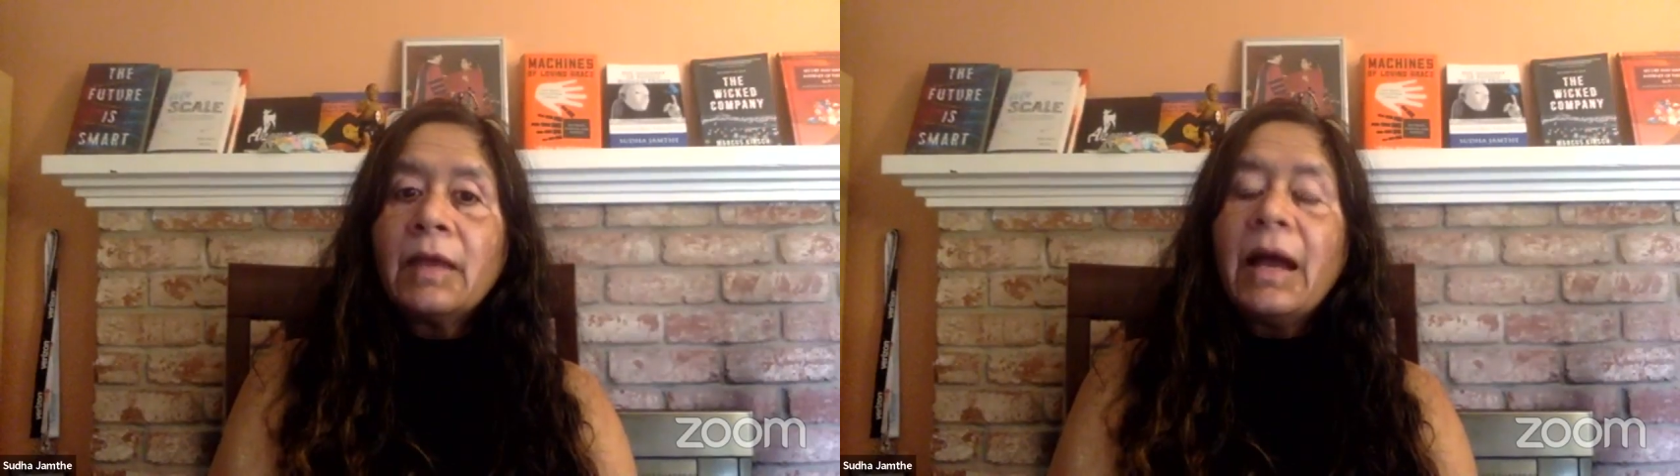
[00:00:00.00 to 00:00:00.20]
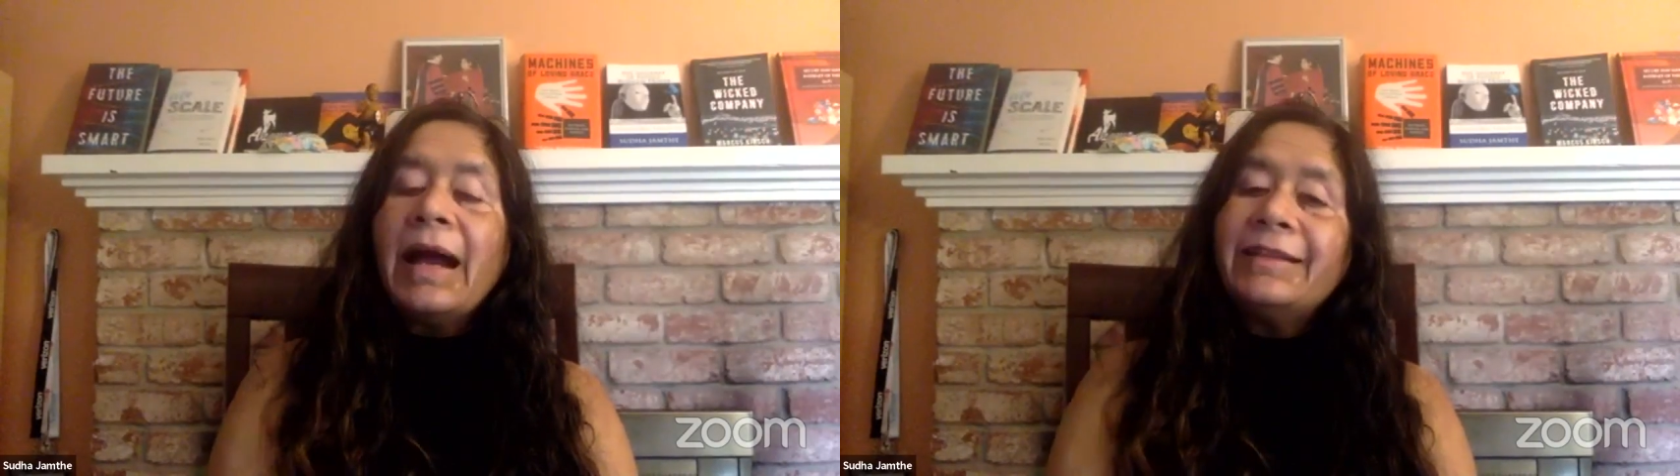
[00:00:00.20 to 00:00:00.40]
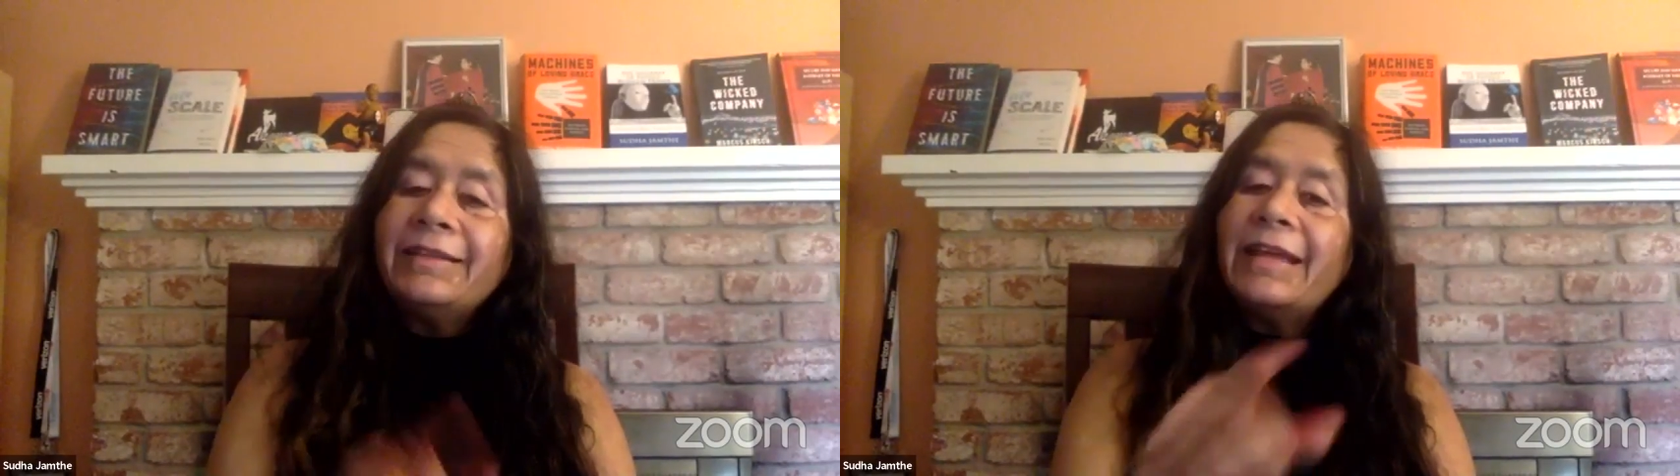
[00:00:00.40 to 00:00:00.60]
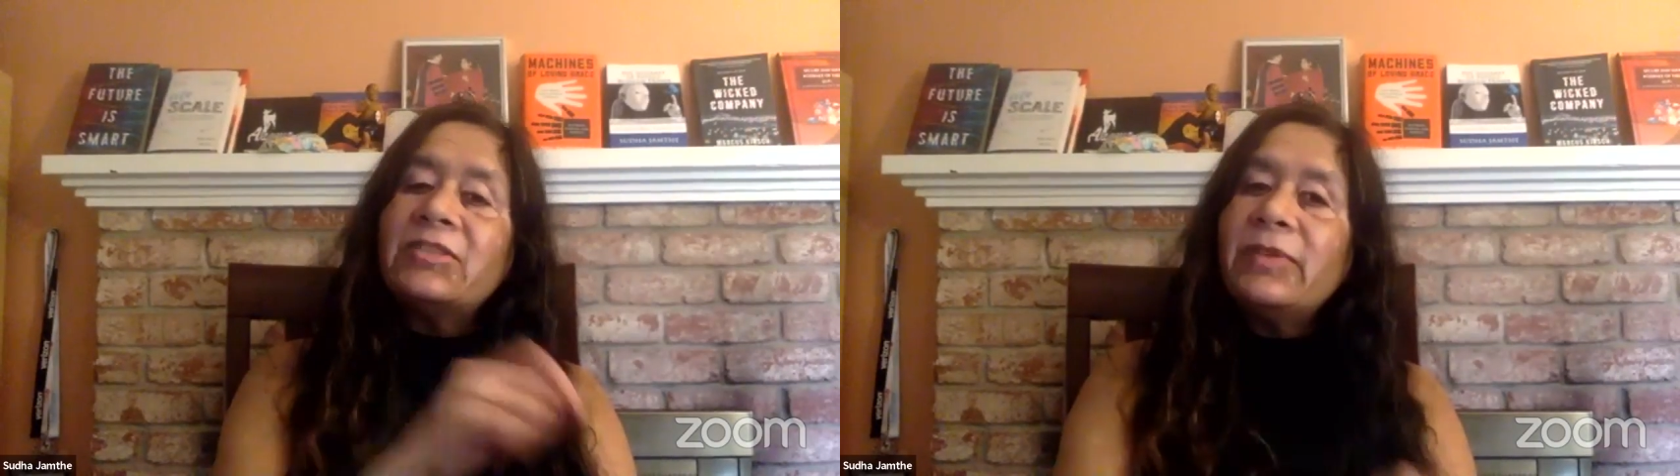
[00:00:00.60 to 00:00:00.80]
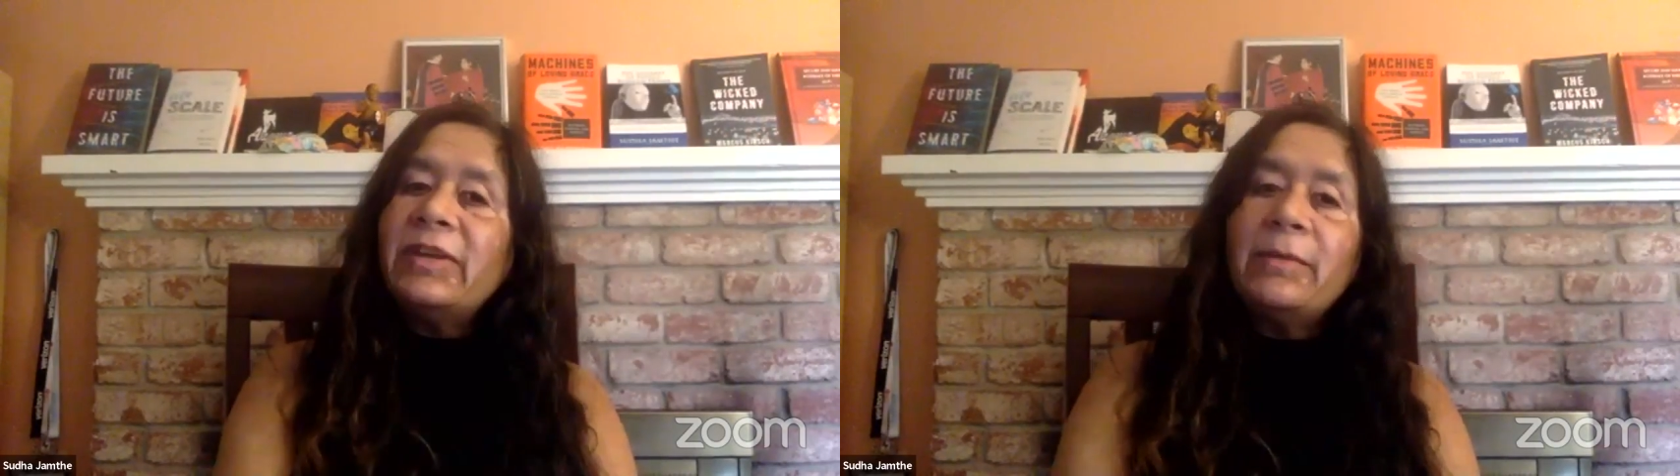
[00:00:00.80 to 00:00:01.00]
I think
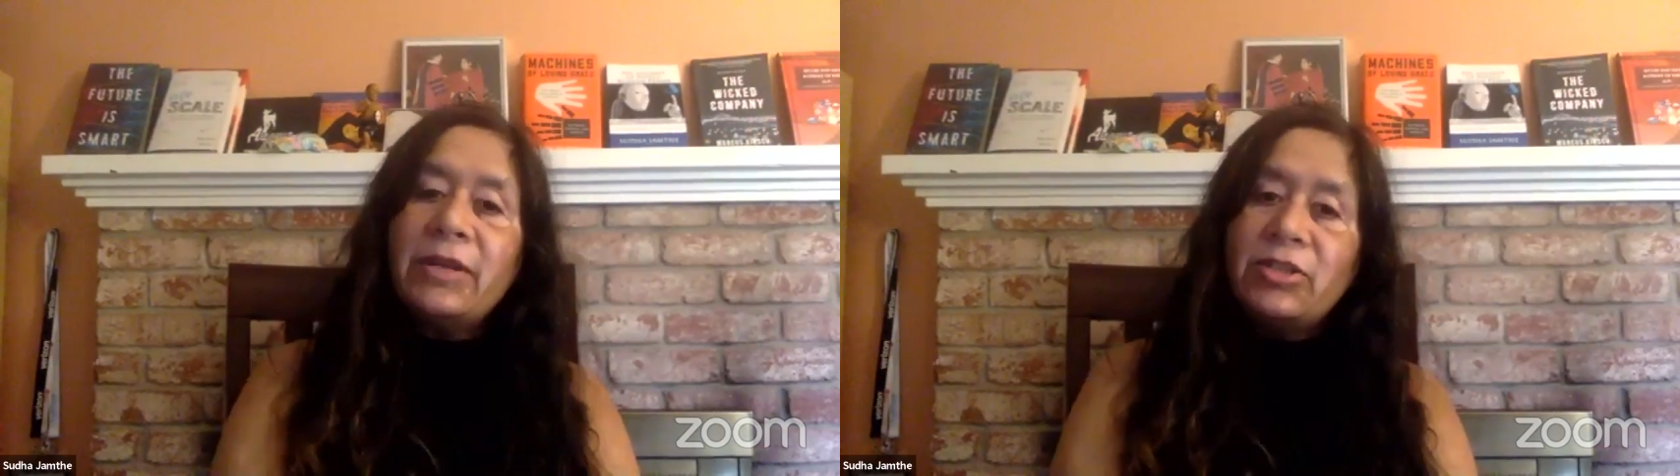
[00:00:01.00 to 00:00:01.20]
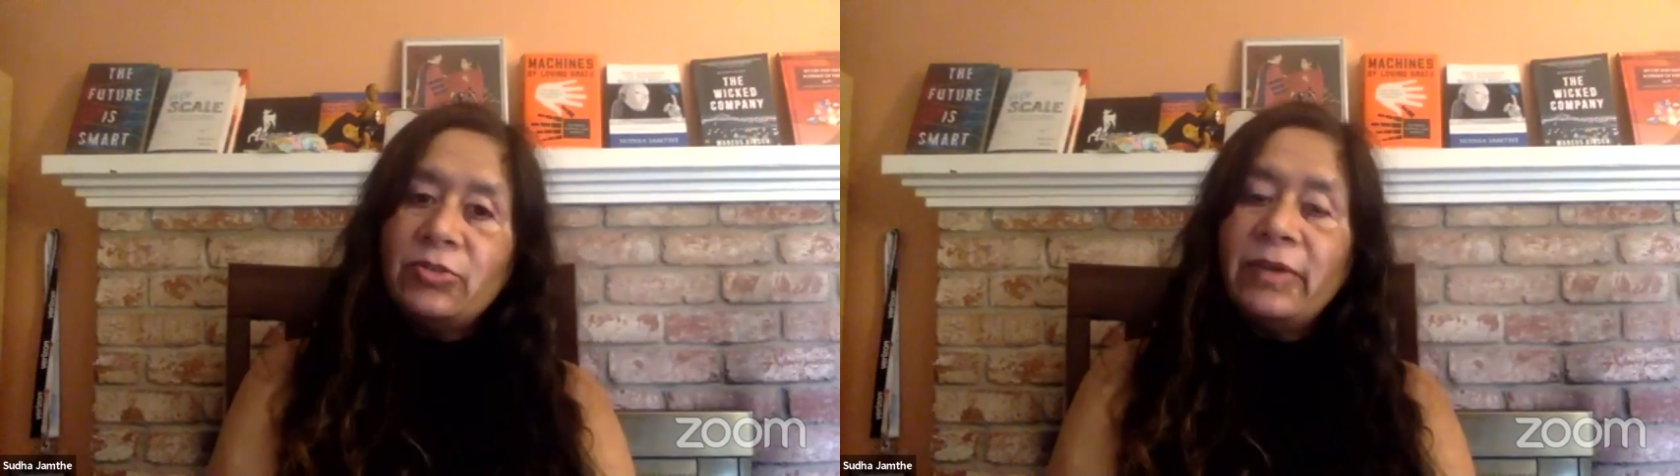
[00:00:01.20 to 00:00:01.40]
that's when I met you.